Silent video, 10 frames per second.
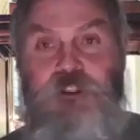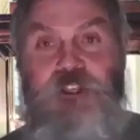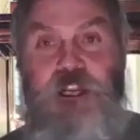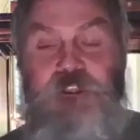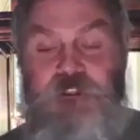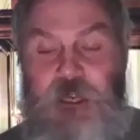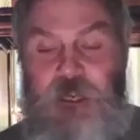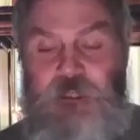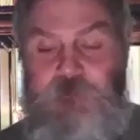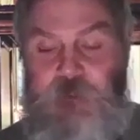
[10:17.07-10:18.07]
He bore the
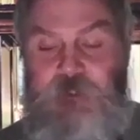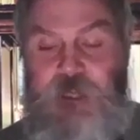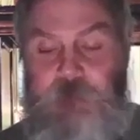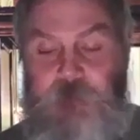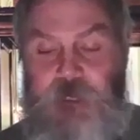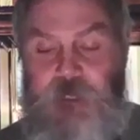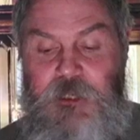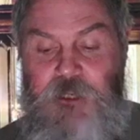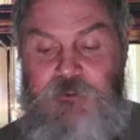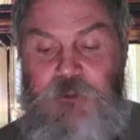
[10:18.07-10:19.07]

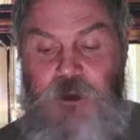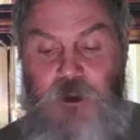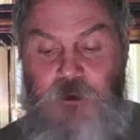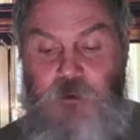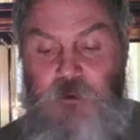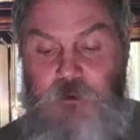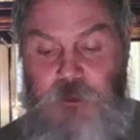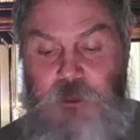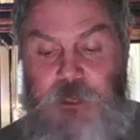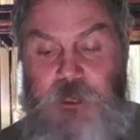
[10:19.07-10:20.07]
chastisement that made us
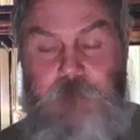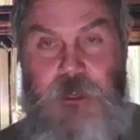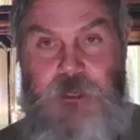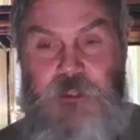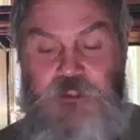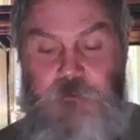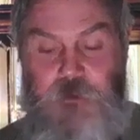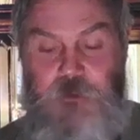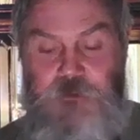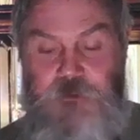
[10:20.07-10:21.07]
whole, and
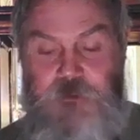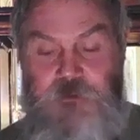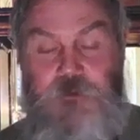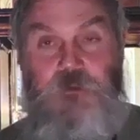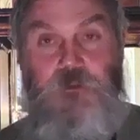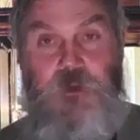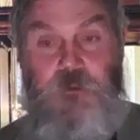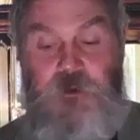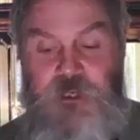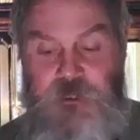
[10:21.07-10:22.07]
by his
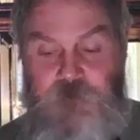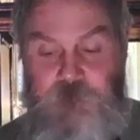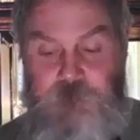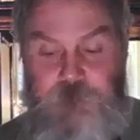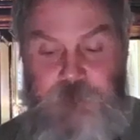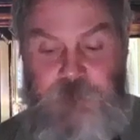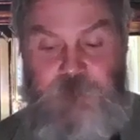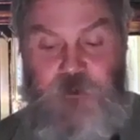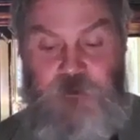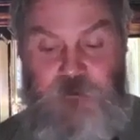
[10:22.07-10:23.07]
bruises we were
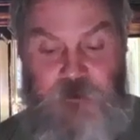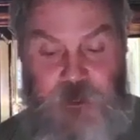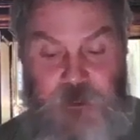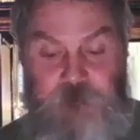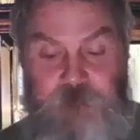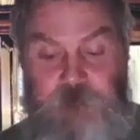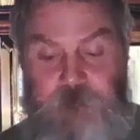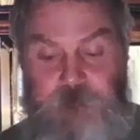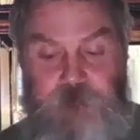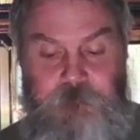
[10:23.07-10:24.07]
healed verse
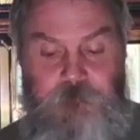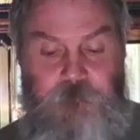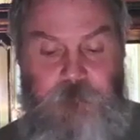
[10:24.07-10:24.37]
5.